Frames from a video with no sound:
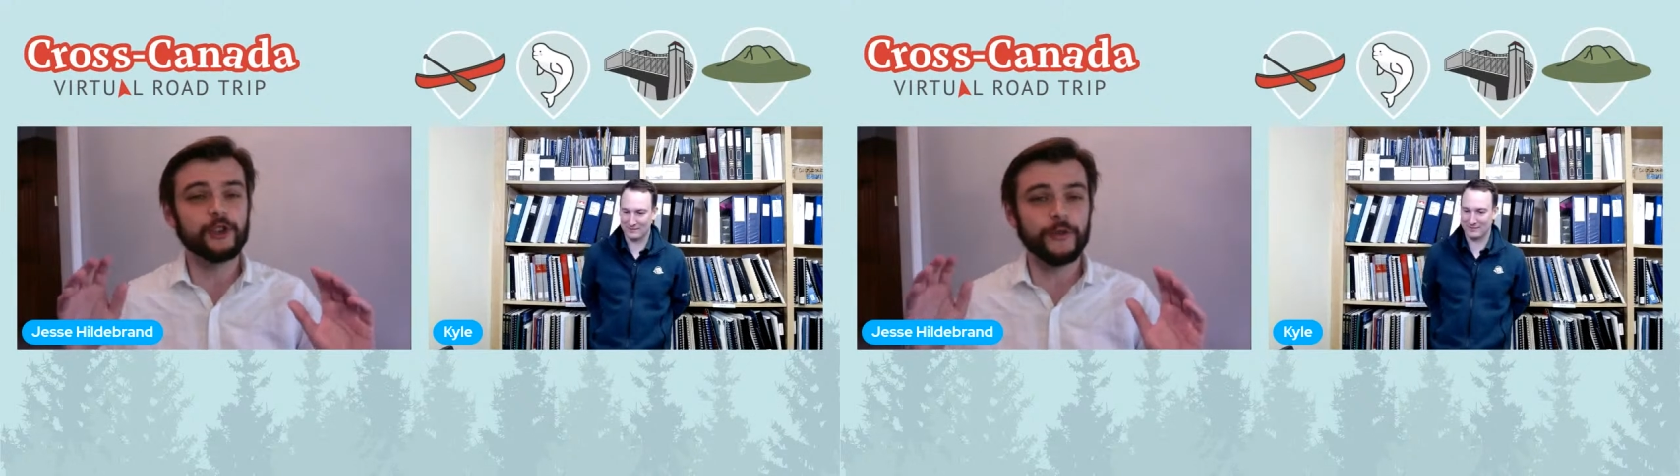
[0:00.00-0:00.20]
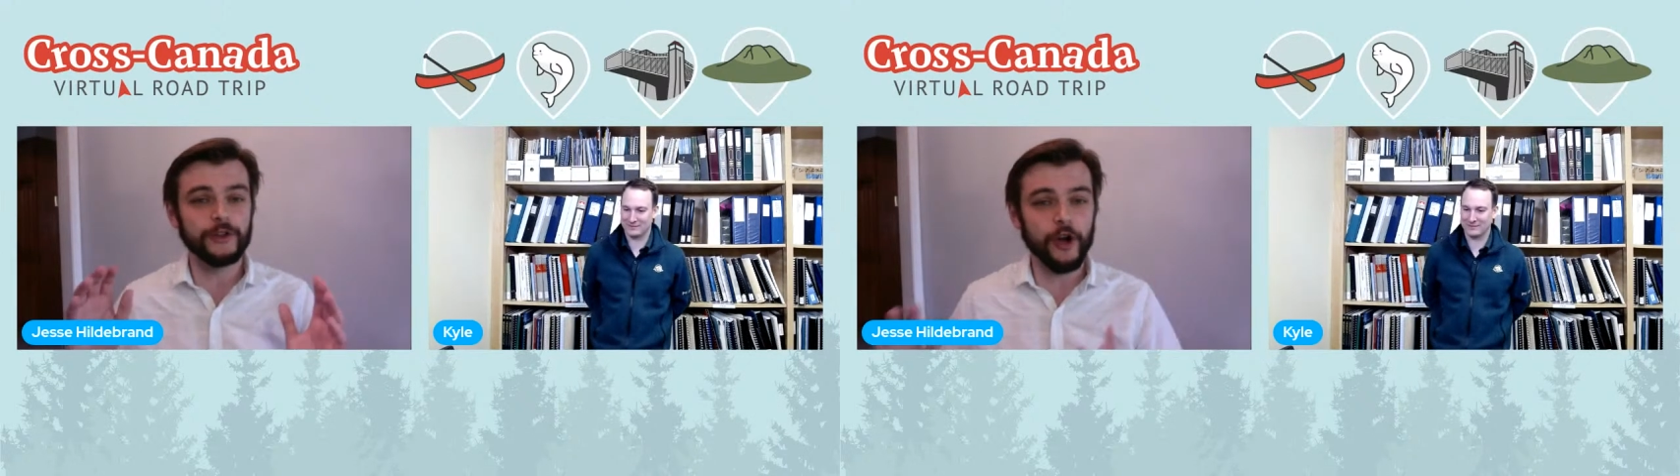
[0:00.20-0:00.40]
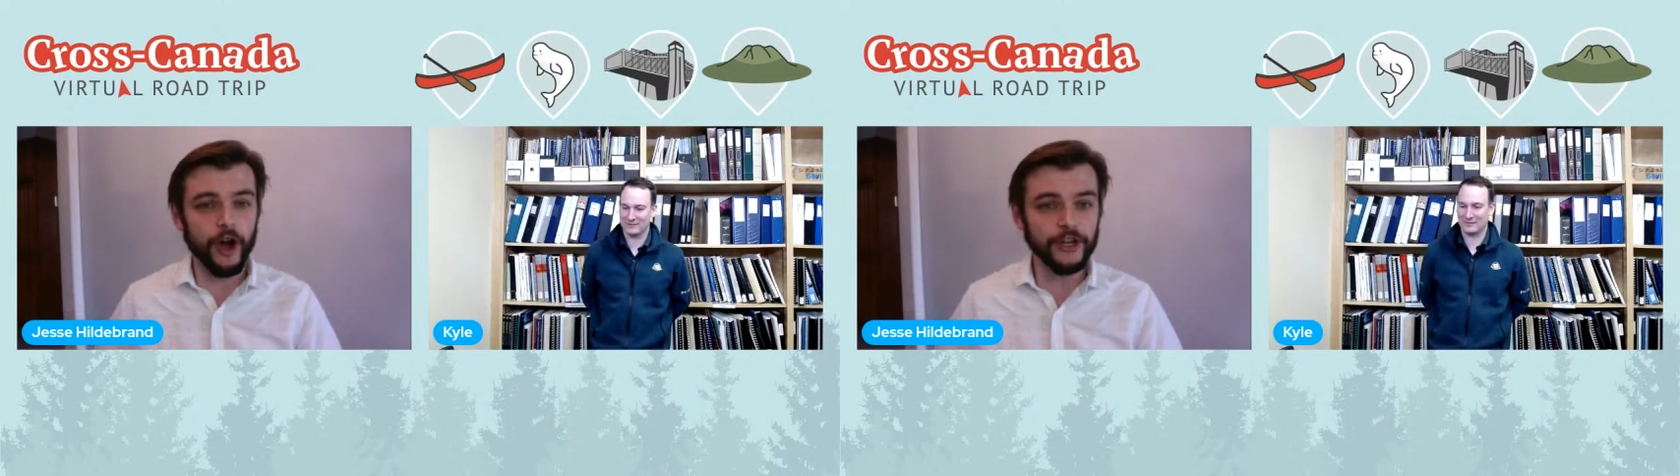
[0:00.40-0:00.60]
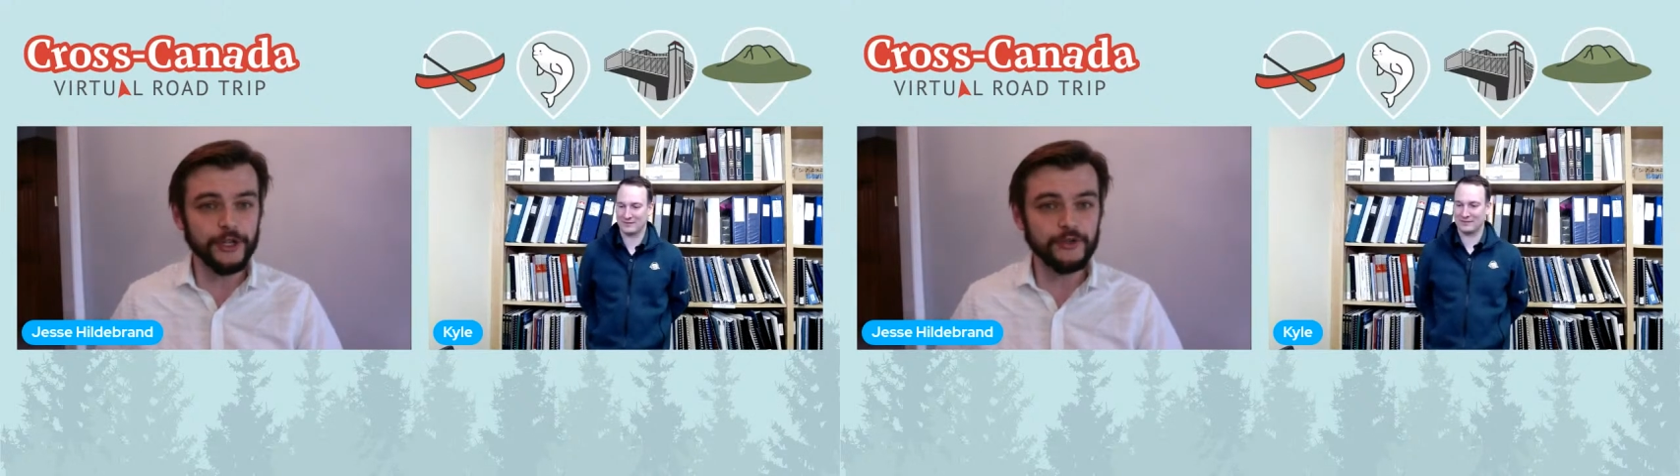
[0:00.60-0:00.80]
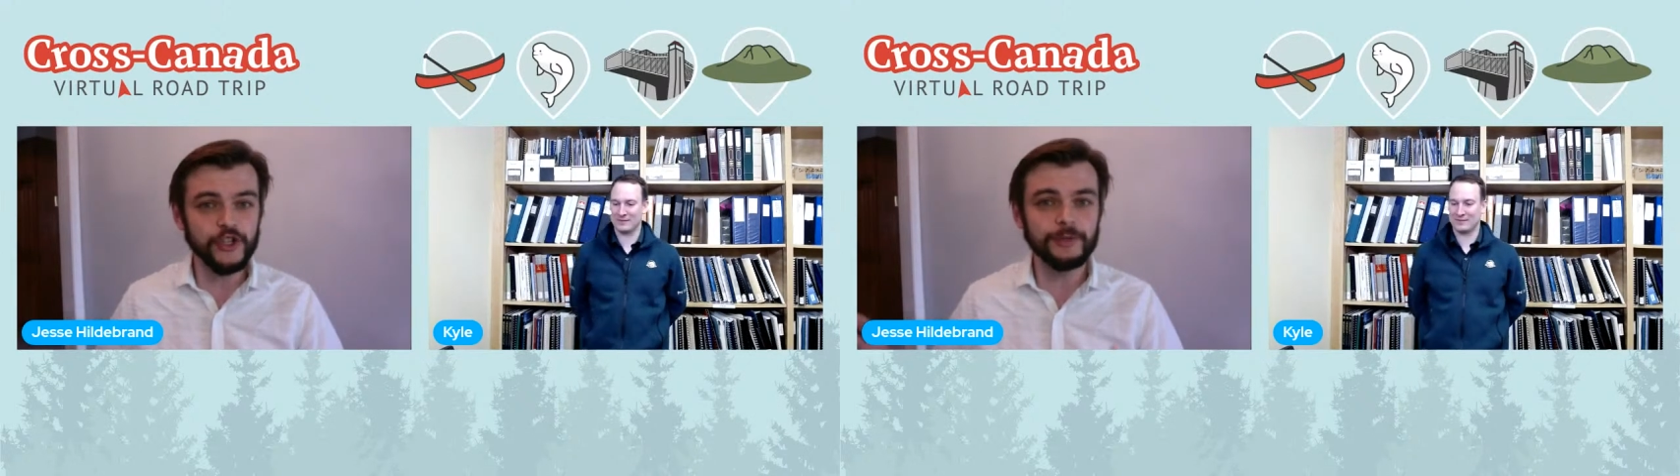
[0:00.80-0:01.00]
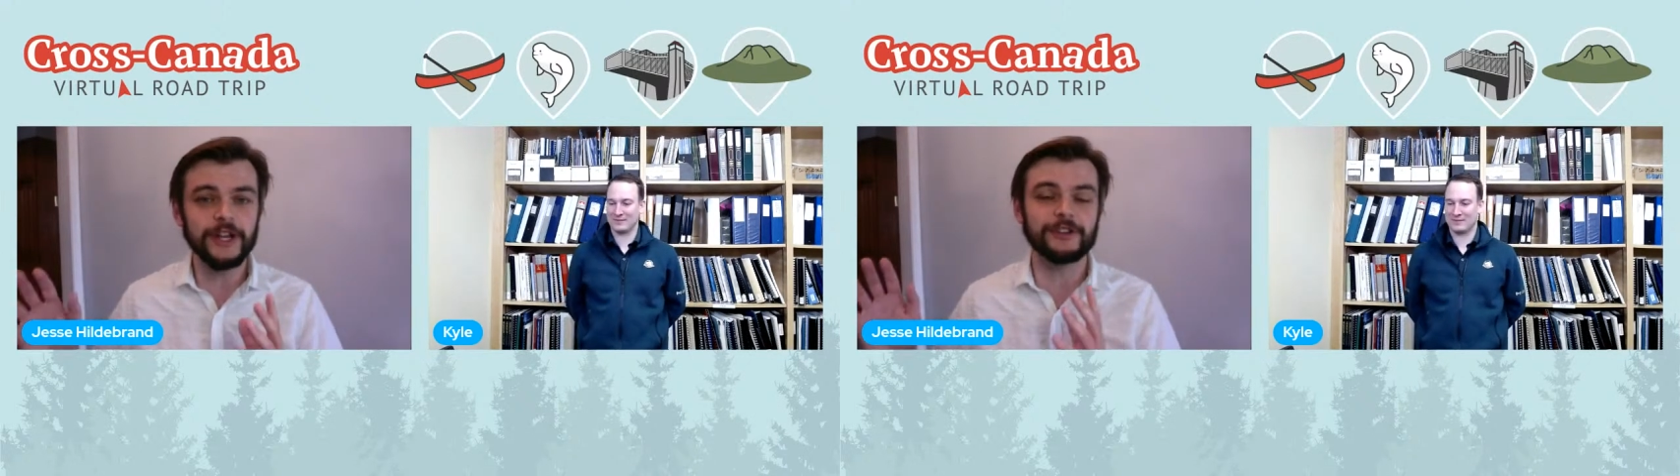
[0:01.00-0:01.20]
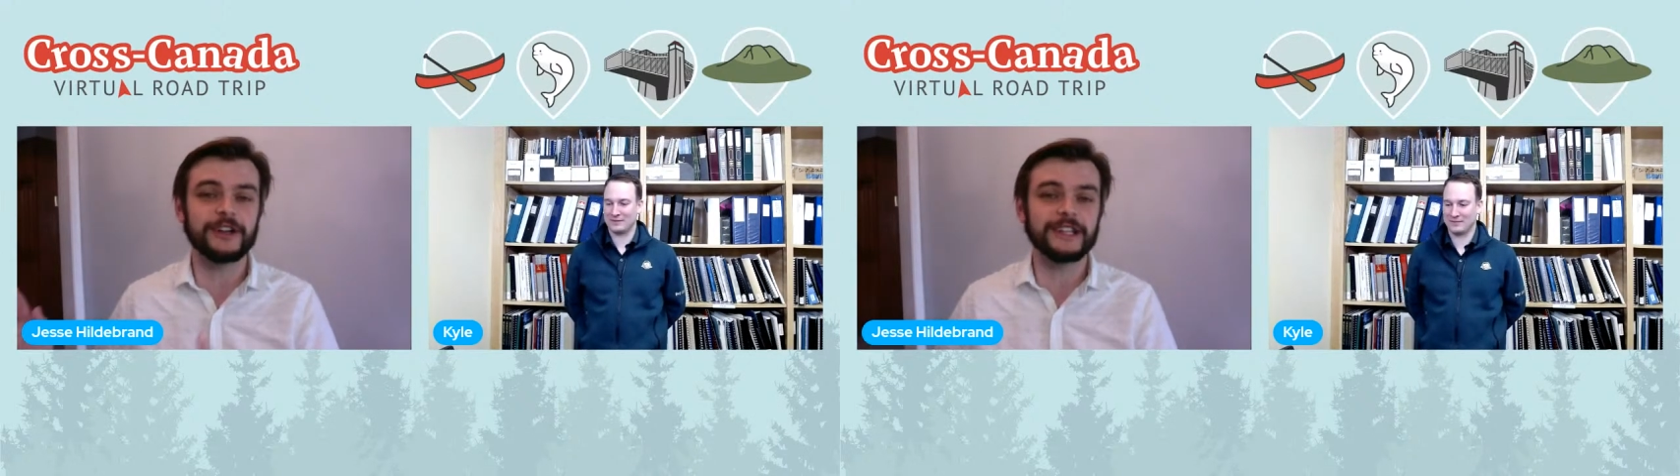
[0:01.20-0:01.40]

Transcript: So if you're on YouTube and you're a